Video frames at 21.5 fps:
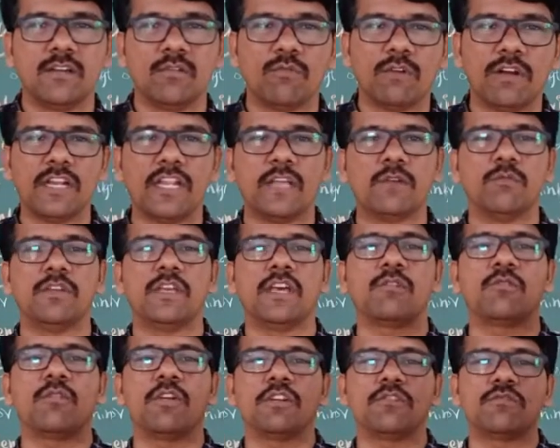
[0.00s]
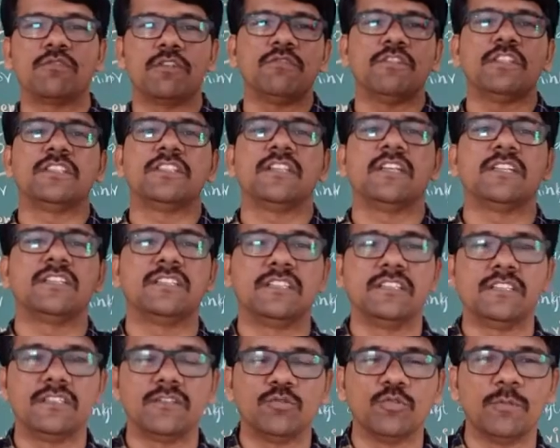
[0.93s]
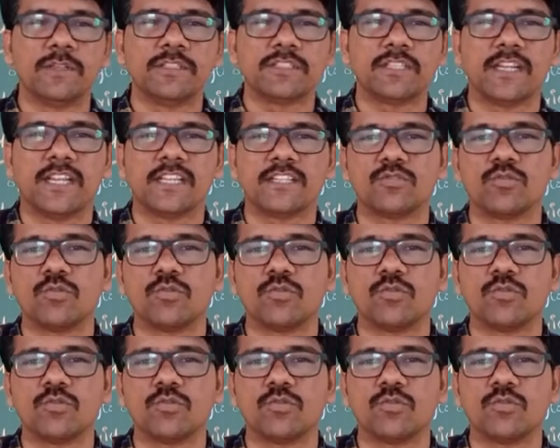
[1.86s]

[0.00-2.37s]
One day we are going to leave this earth, Umesar has